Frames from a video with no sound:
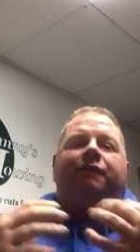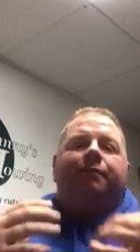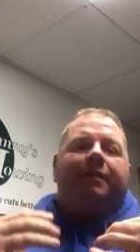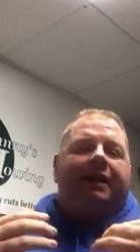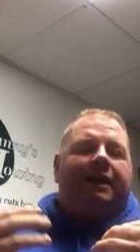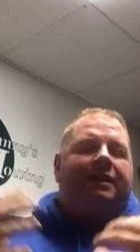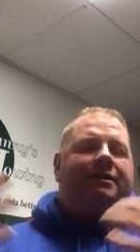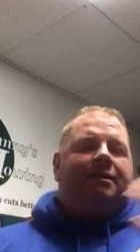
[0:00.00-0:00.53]
of
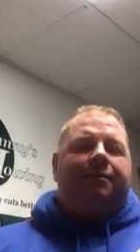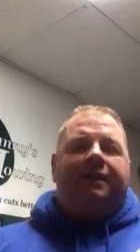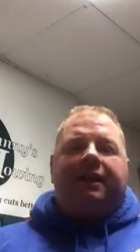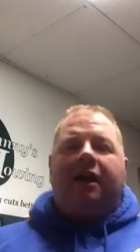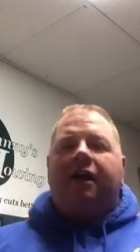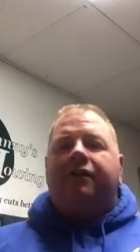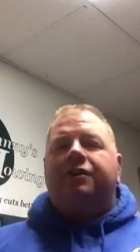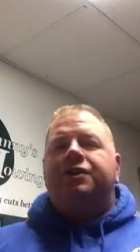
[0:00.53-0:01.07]
me and some of
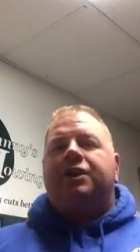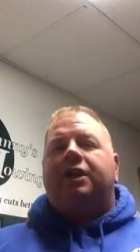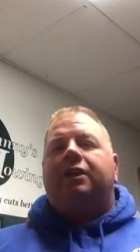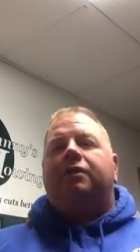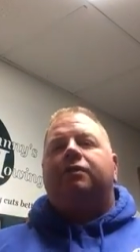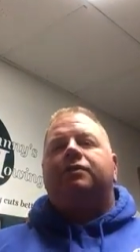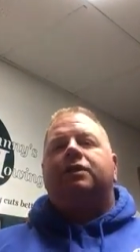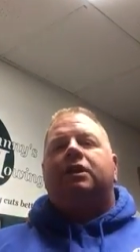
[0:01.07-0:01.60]
the other
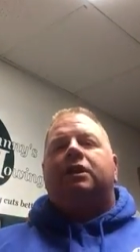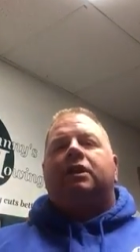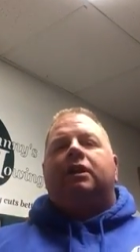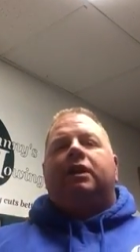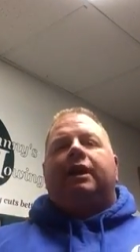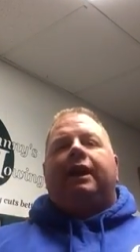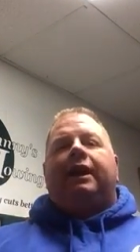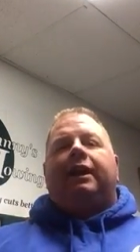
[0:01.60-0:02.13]
channels
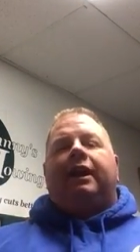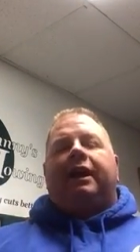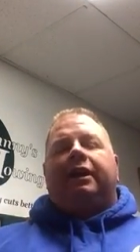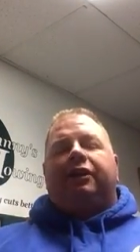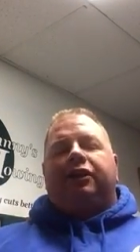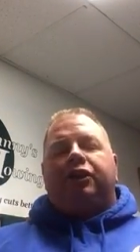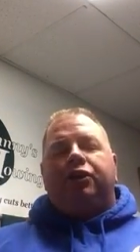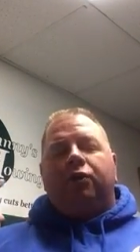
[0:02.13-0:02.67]
and
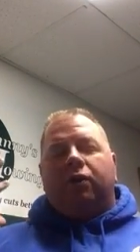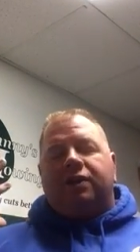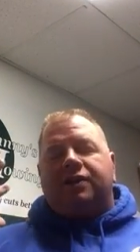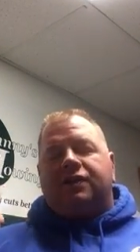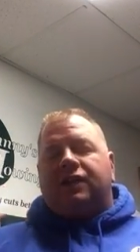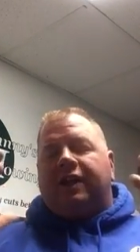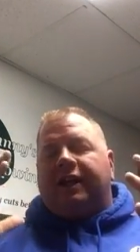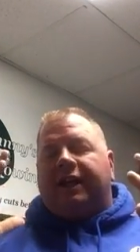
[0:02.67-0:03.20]
and you are
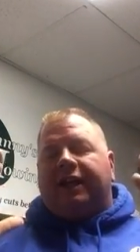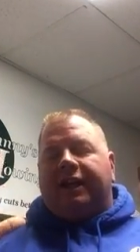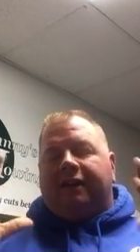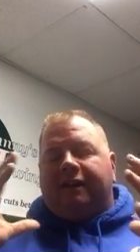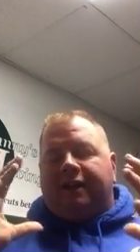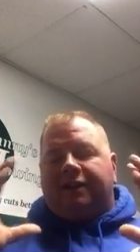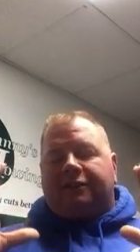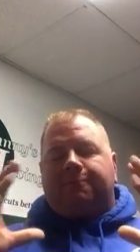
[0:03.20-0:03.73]
sitting
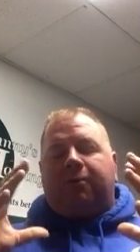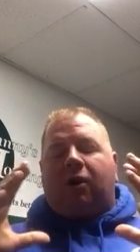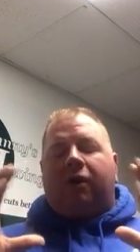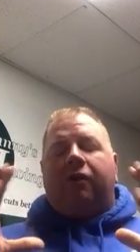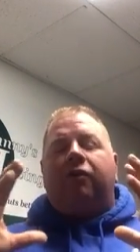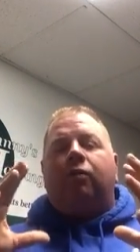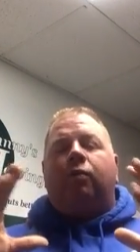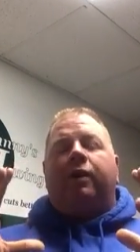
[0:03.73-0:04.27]
in this
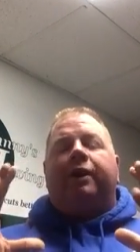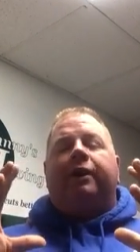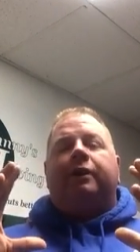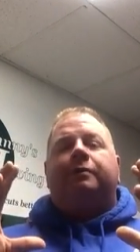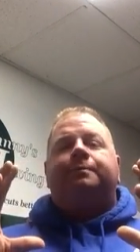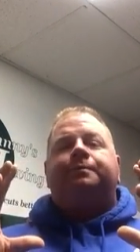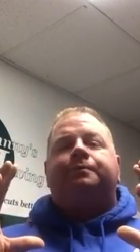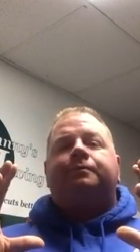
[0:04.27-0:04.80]
part of the
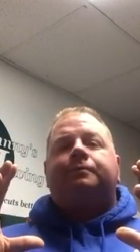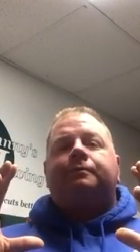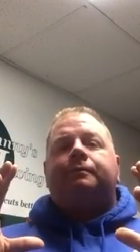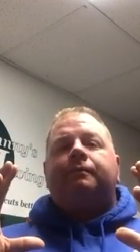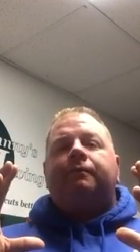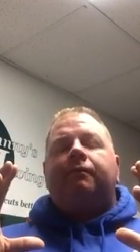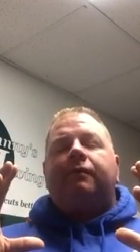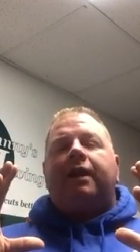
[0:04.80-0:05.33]
winter
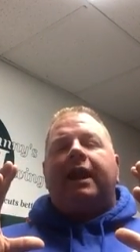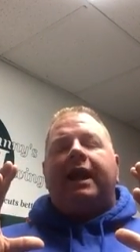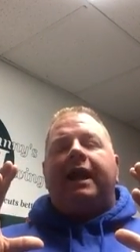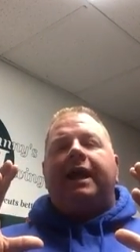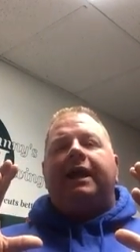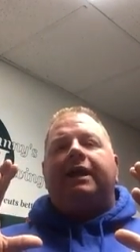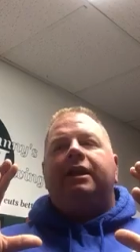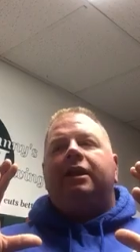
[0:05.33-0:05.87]

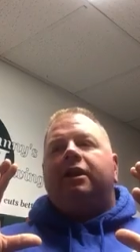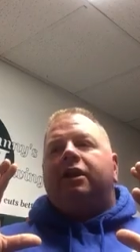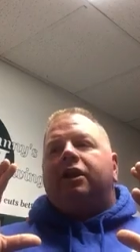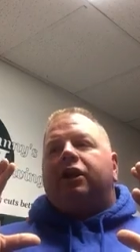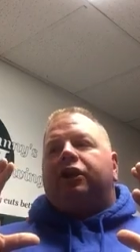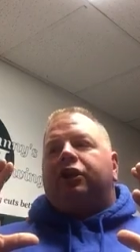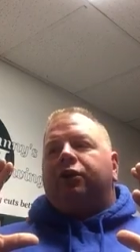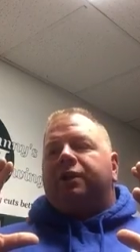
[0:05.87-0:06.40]
and
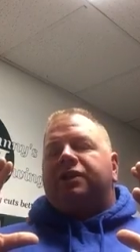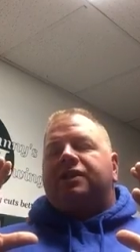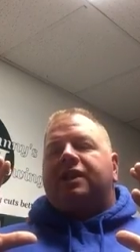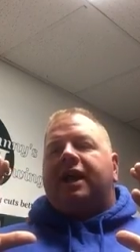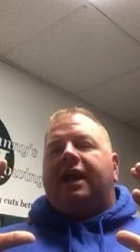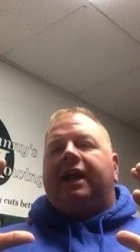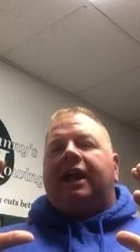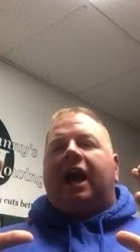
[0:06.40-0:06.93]
you are
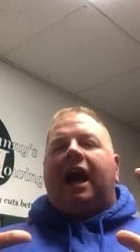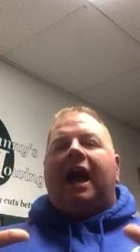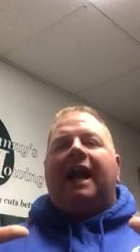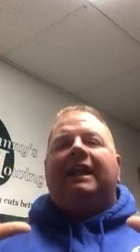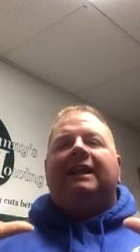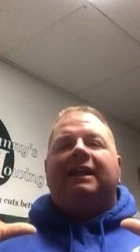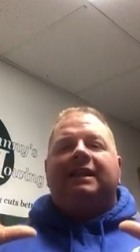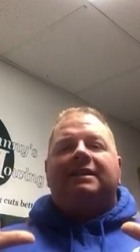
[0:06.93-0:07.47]
saying,
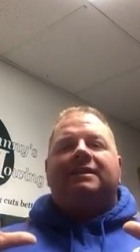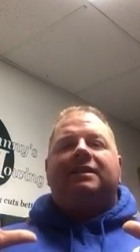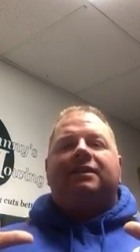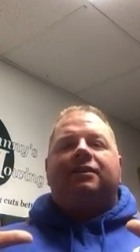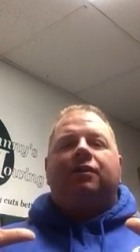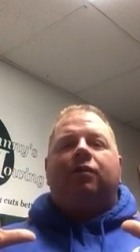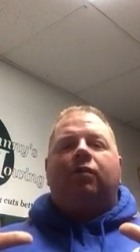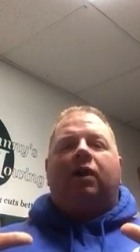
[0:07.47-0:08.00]
I
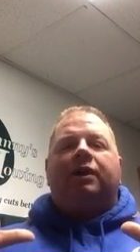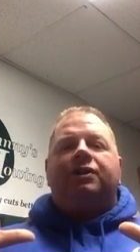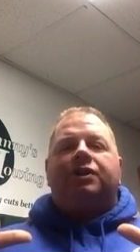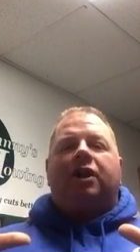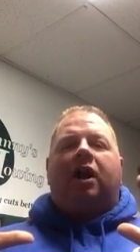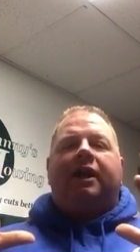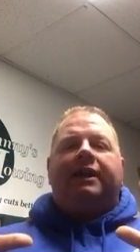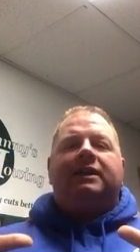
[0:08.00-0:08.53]
listened to what
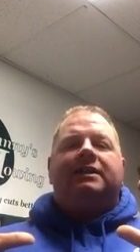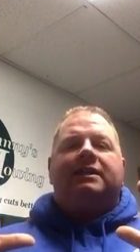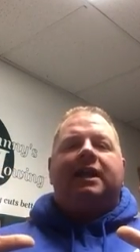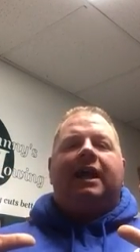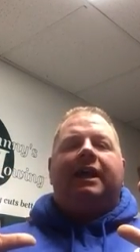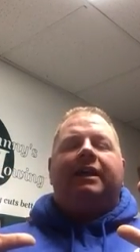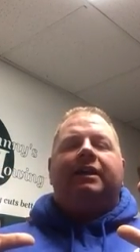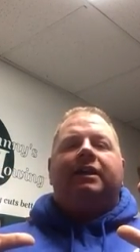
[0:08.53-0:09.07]
Johnny
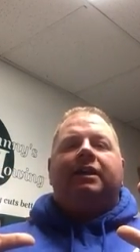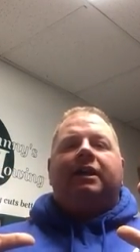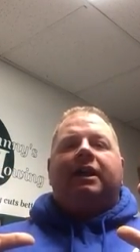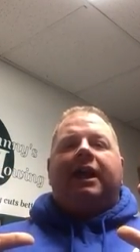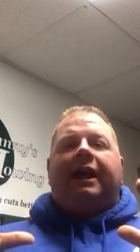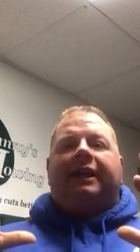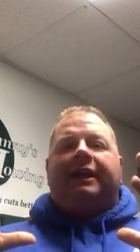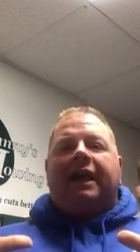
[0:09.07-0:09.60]
said
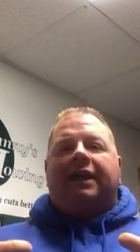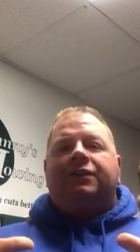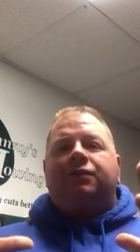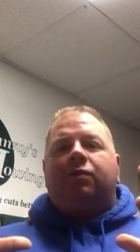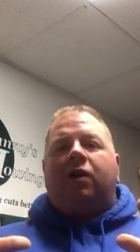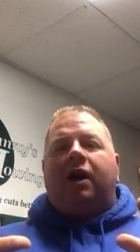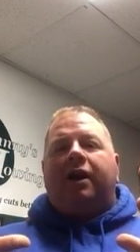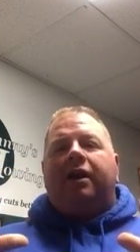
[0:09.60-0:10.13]
and
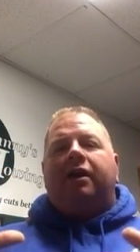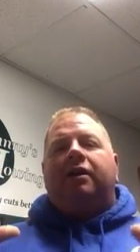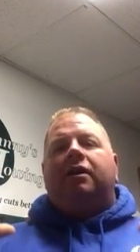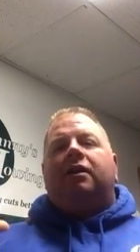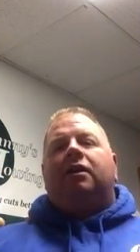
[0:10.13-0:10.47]
guess what?